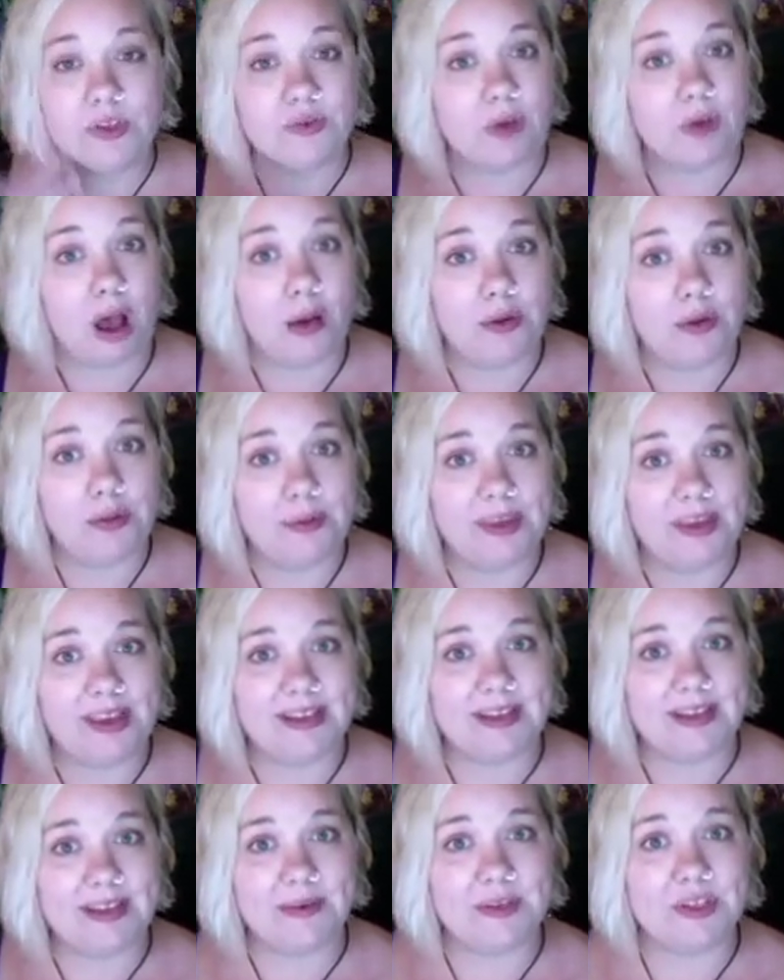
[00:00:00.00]
wrong with me because
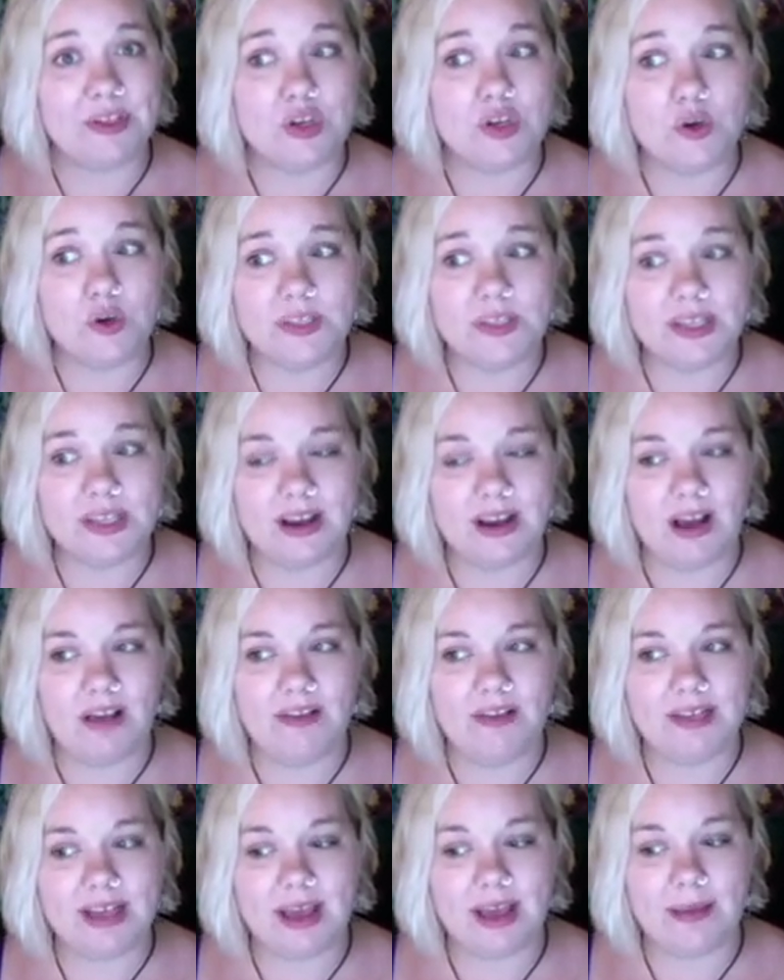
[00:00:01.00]
I was so sick all
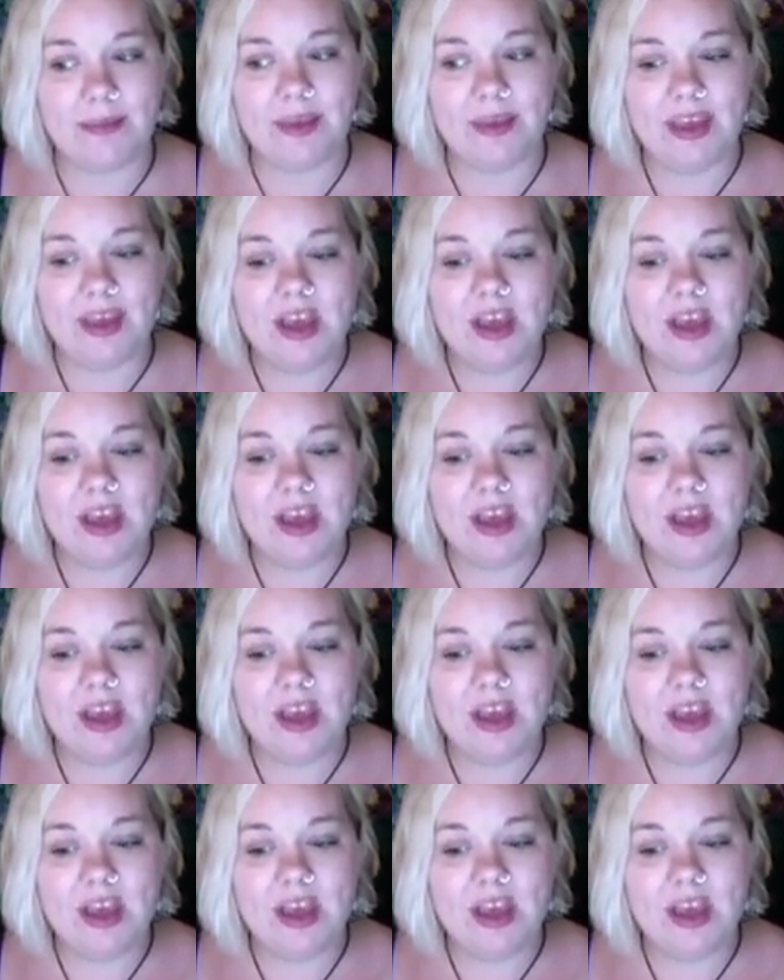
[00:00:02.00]
the time.